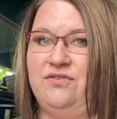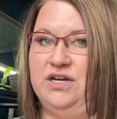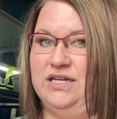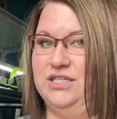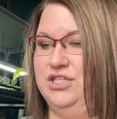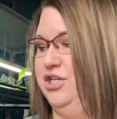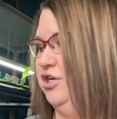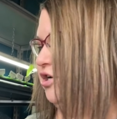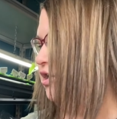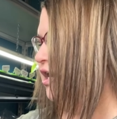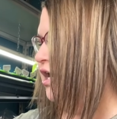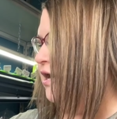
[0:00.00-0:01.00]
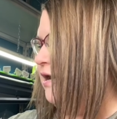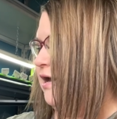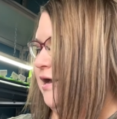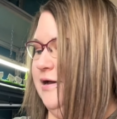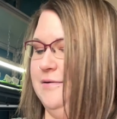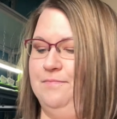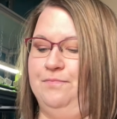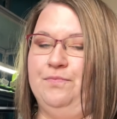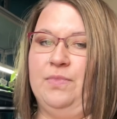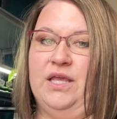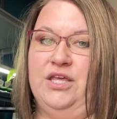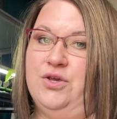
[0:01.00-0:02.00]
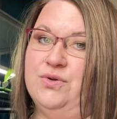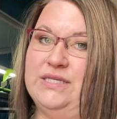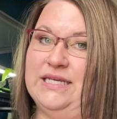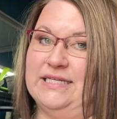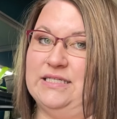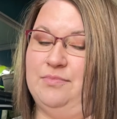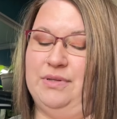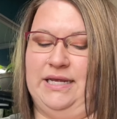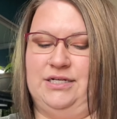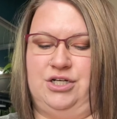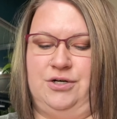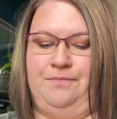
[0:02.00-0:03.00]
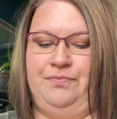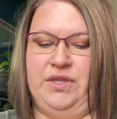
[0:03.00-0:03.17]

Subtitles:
it is you're using as a planter.